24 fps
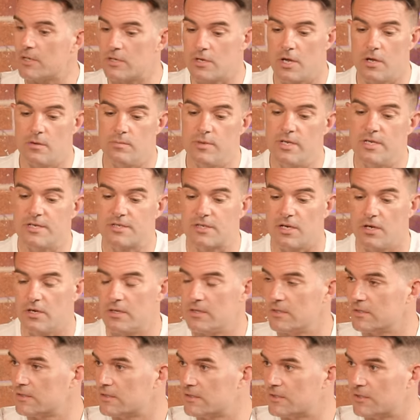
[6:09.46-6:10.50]
but nobody's gone
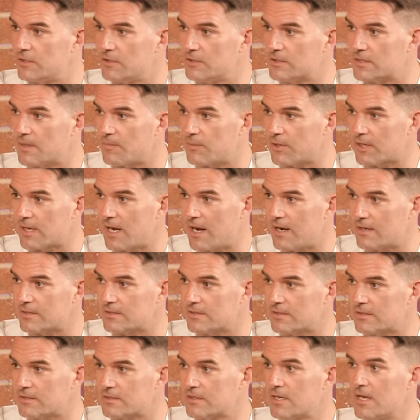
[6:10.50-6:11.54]
as two separate
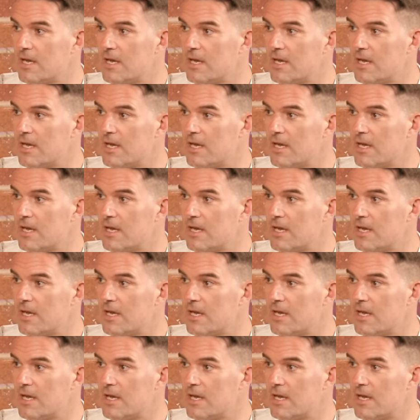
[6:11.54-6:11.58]
characters.